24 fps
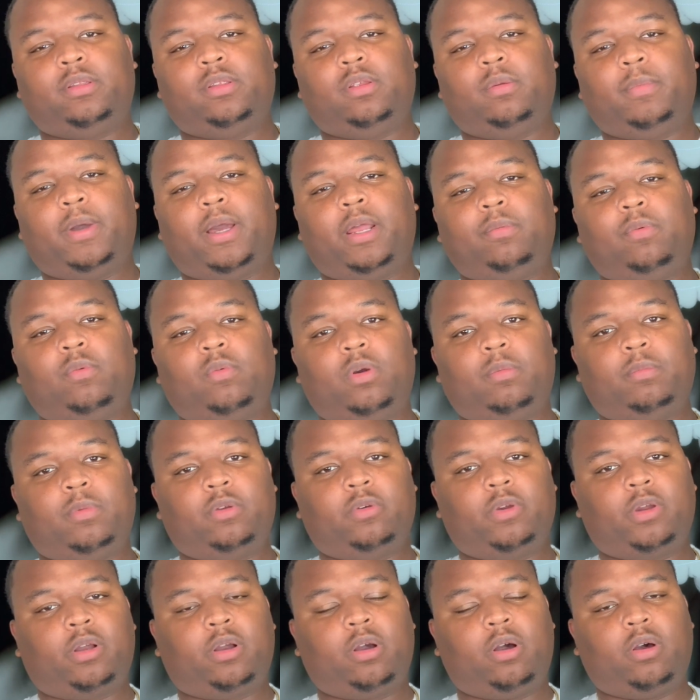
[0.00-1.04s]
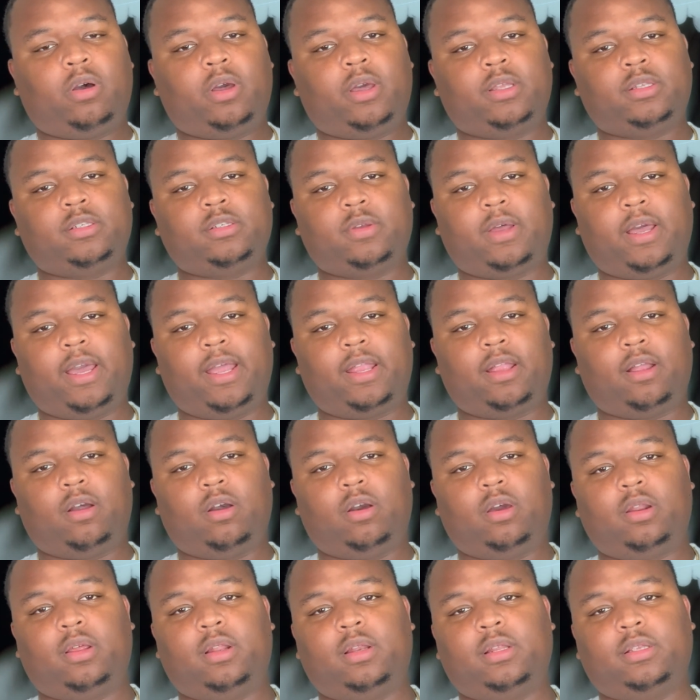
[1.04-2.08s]
Nobody want me to record, so I had to
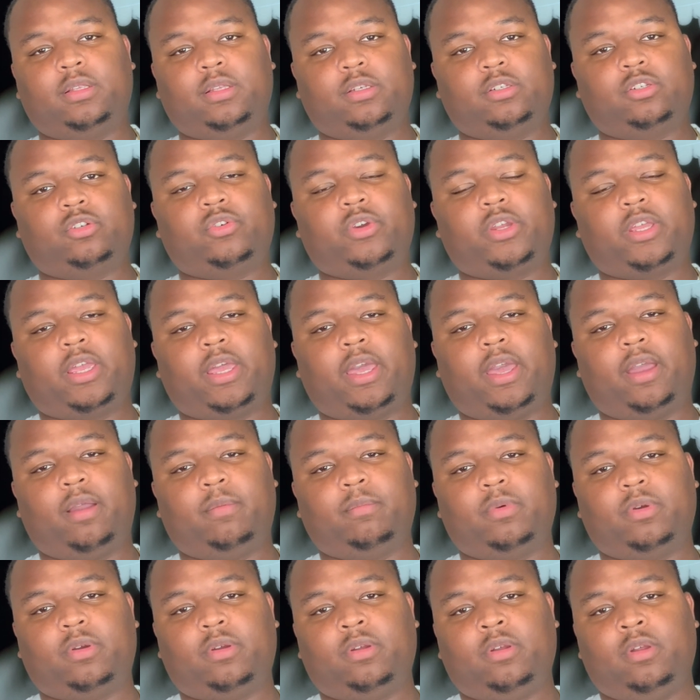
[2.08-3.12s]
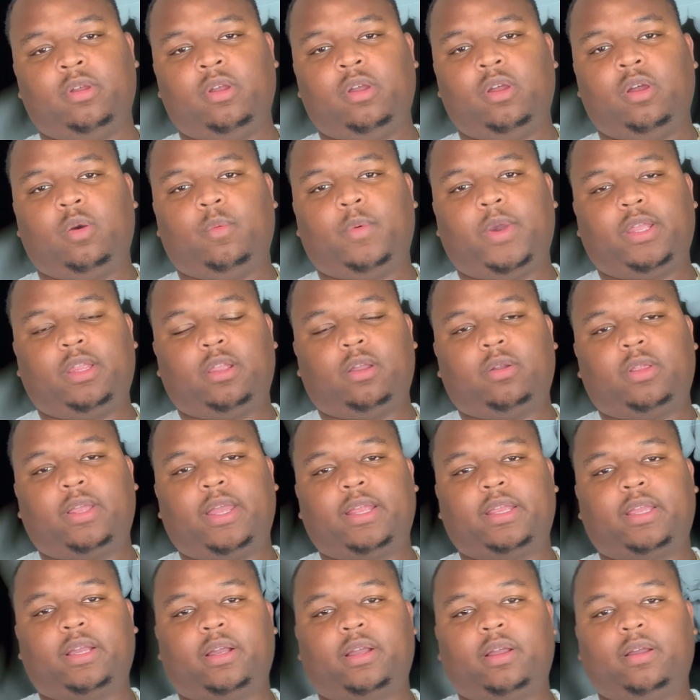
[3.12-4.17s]
order a discreet camera. Waiting on
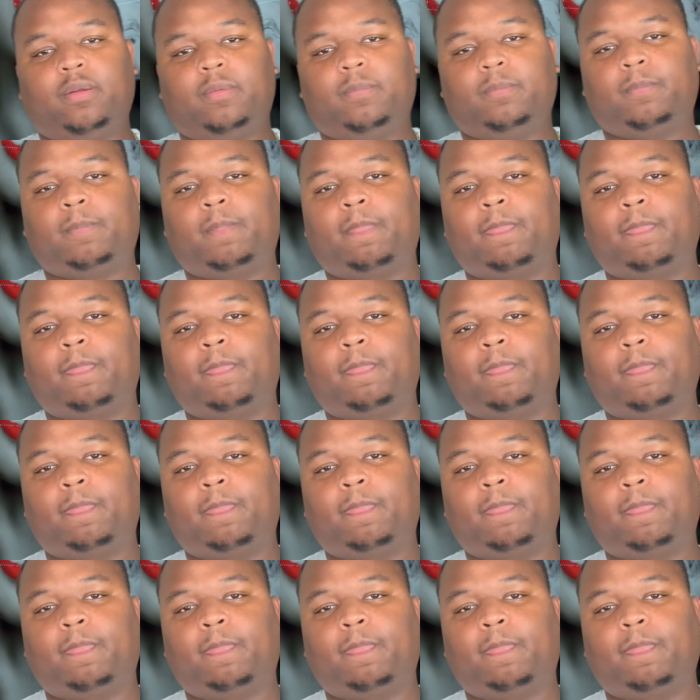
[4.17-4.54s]
that to come.